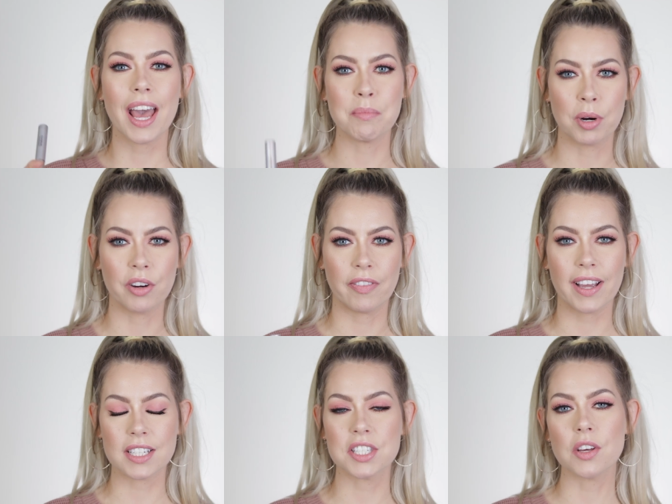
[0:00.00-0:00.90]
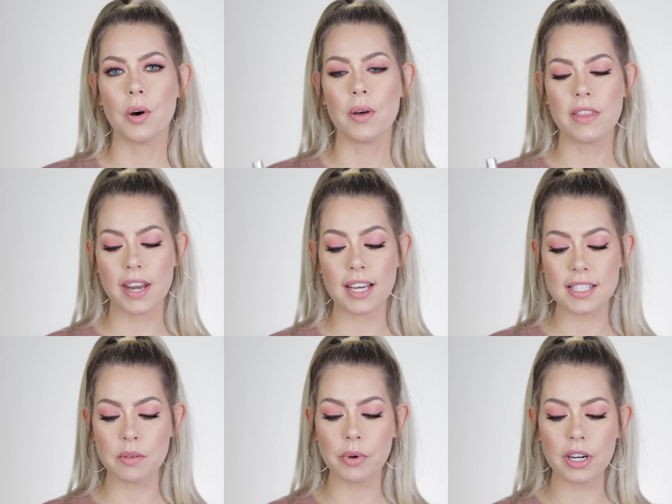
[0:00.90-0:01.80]
and perfect. So the next
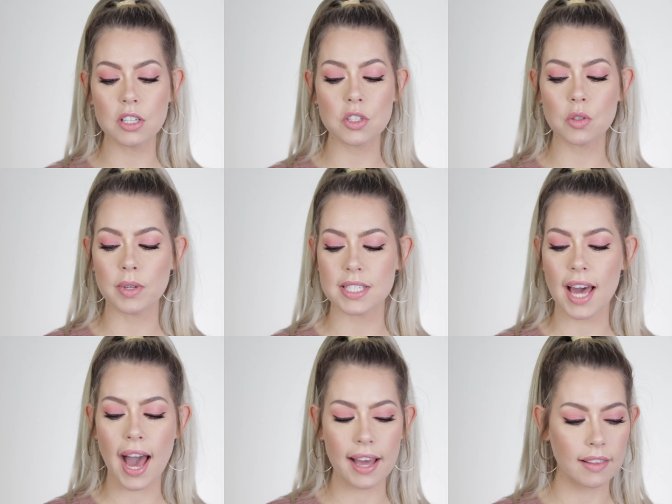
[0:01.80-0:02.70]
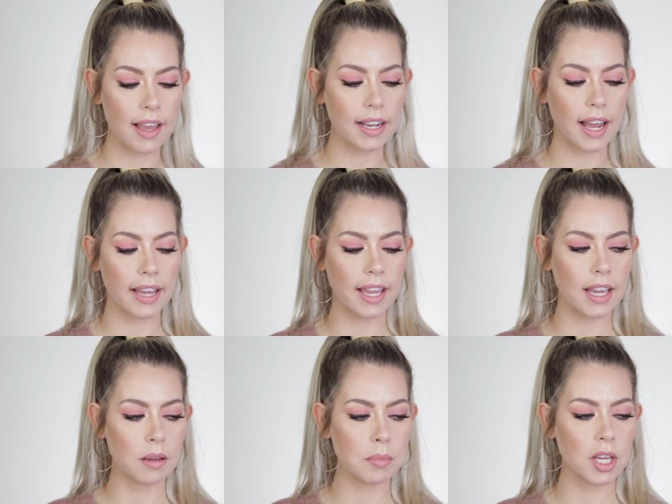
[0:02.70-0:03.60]
thing we're gonna do is highlight. I
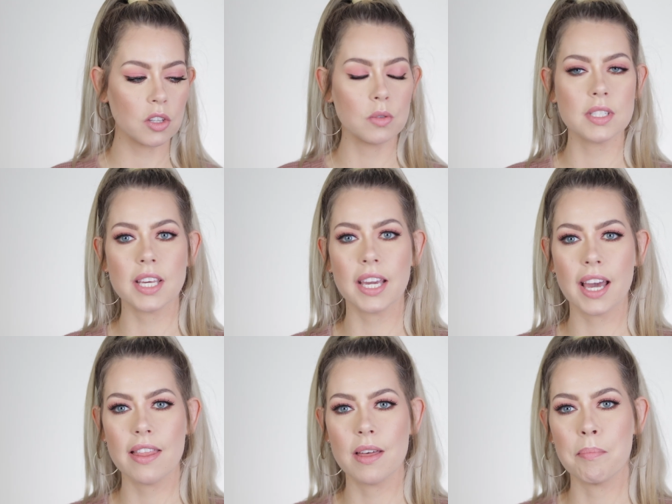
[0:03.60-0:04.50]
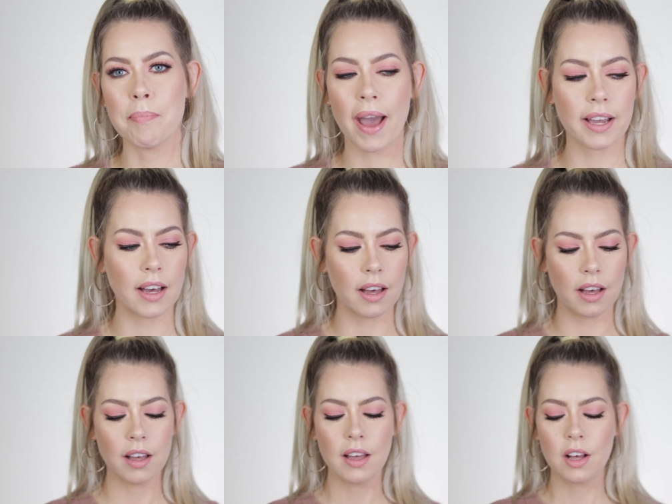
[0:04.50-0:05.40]
am using the
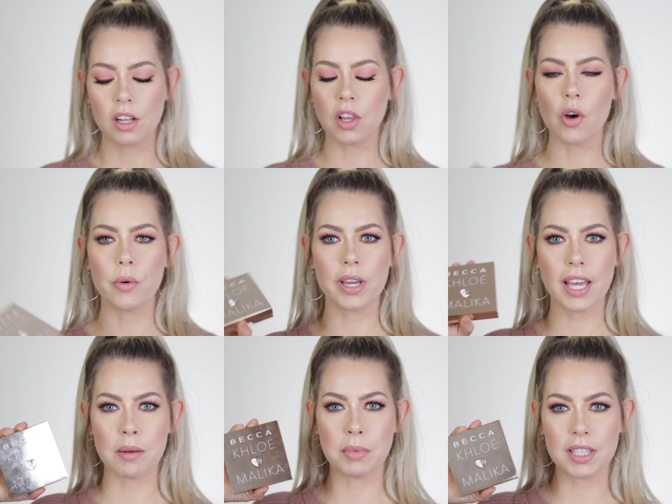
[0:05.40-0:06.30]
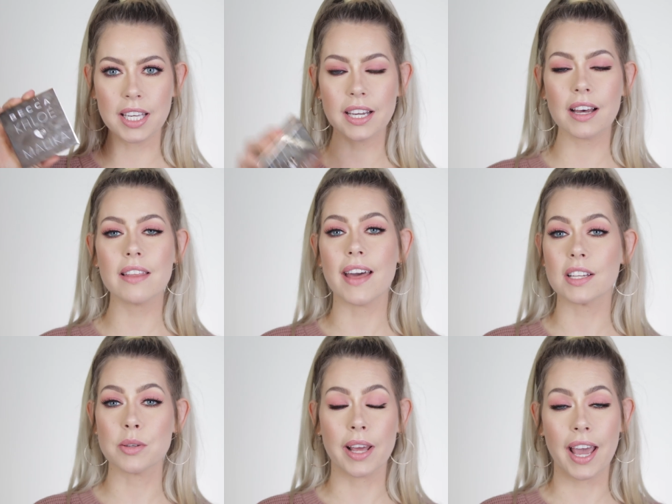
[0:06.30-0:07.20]
Becca Chloe and Malika.
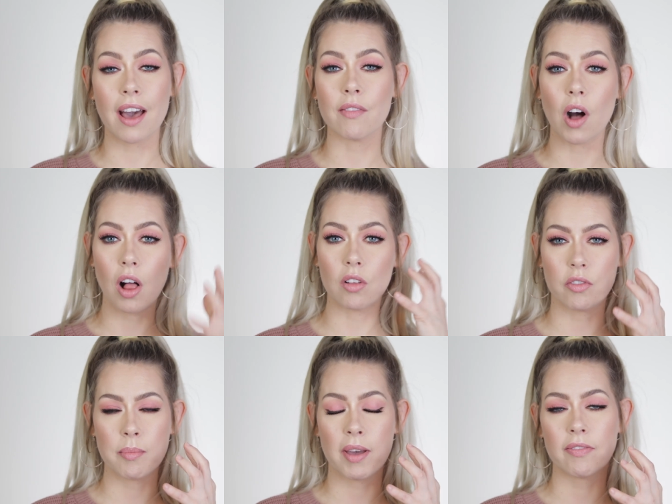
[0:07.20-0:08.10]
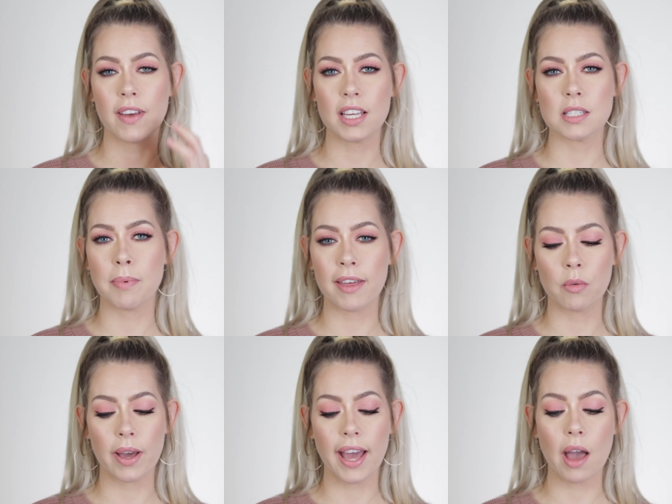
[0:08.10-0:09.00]
That's what I have all over my face. By the
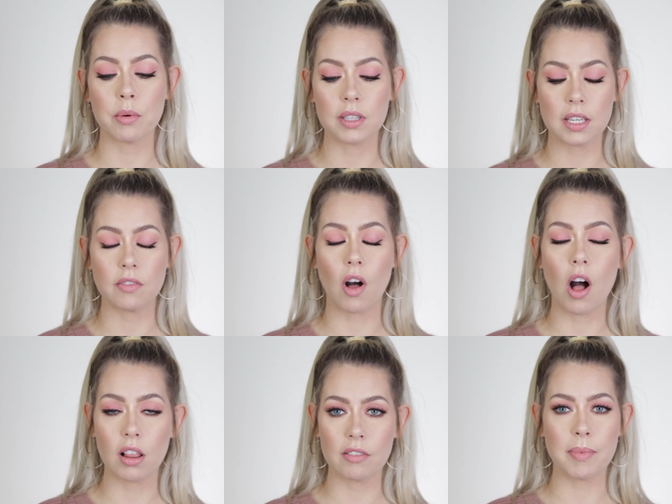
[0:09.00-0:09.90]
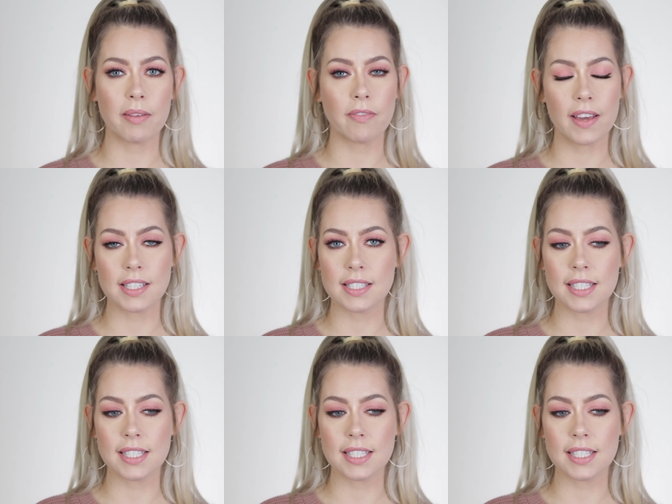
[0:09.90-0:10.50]
way, I will leave all of my face